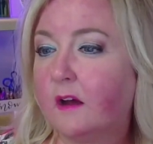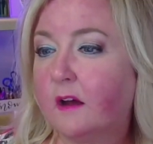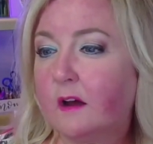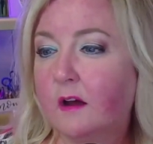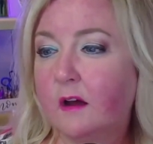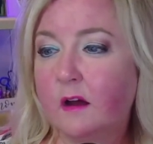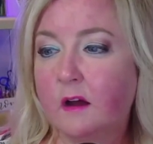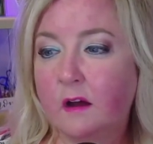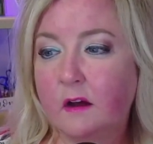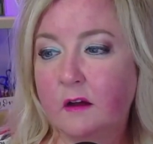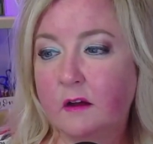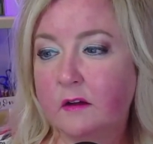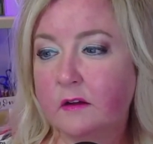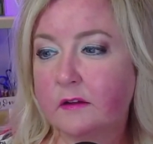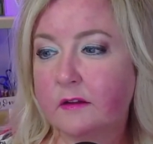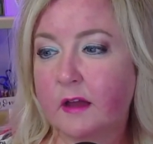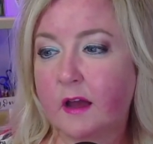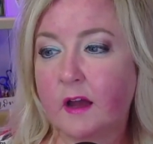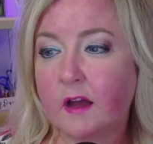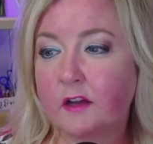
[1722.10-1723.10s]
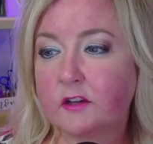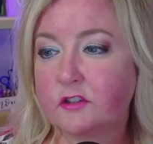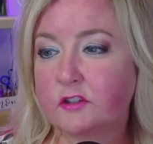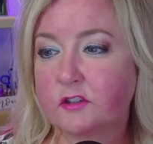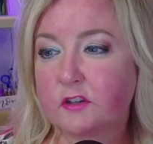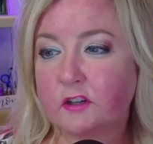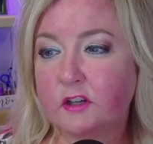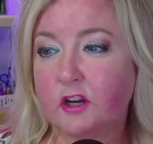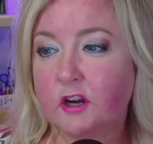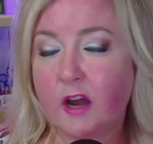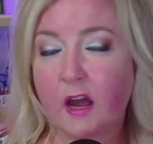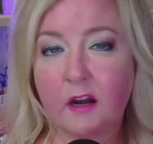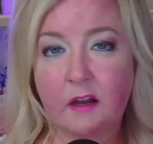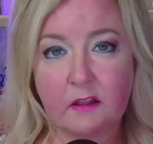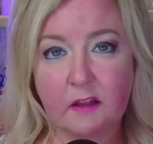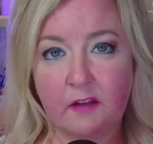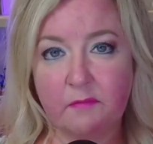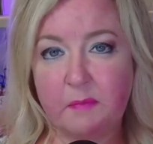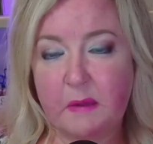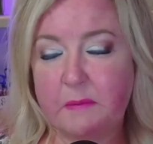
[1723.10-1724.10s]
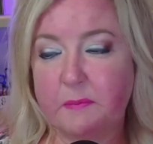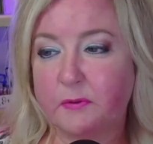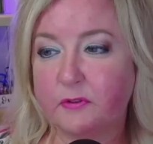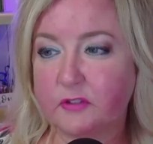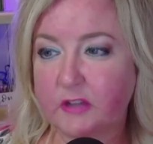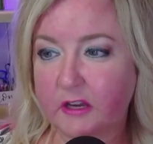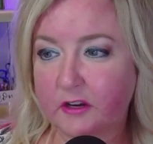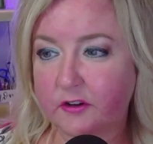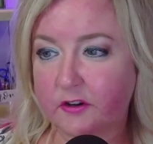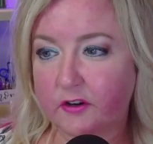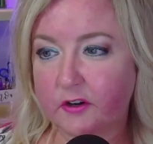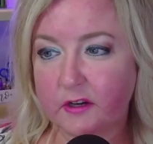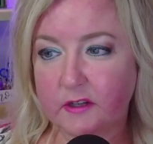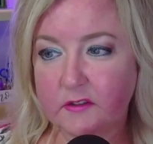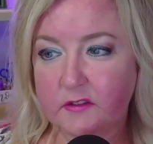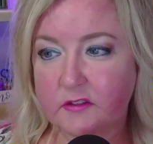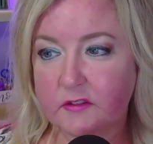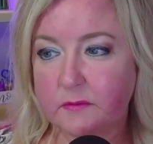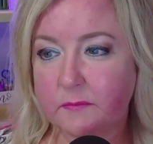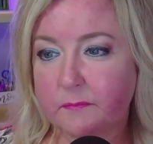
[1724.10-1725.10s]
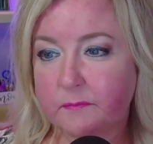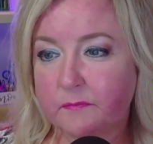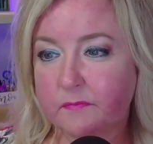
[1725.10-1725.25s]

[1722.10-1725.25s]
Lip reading: Oh, gosh. You got to love people's ignorance.